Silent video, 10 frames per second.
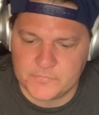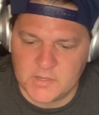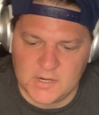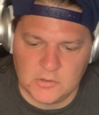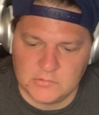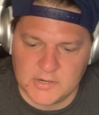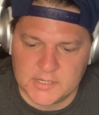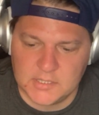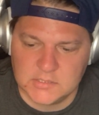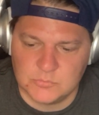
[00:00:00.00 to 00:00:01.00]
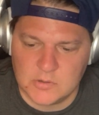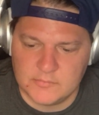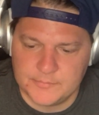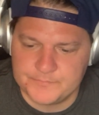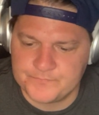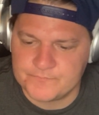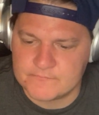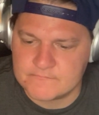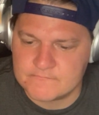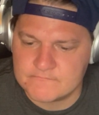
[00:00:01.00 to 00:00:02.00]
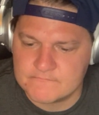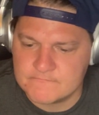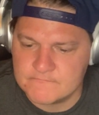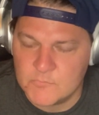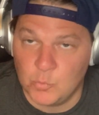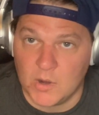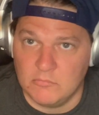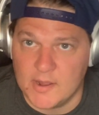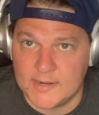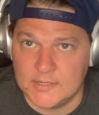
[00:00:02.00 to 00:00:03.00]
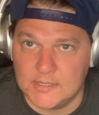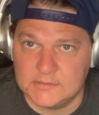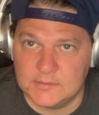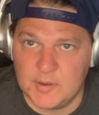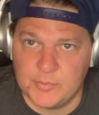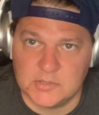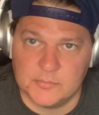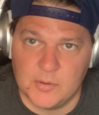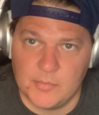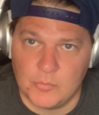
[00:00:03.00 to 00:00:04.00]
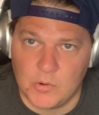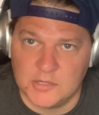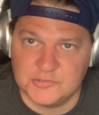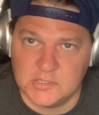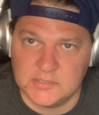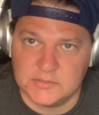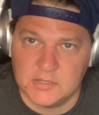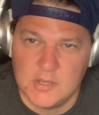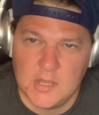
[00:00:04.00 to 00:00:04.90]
And I only recognize one of them. When I recognize them, I put them on my watch list.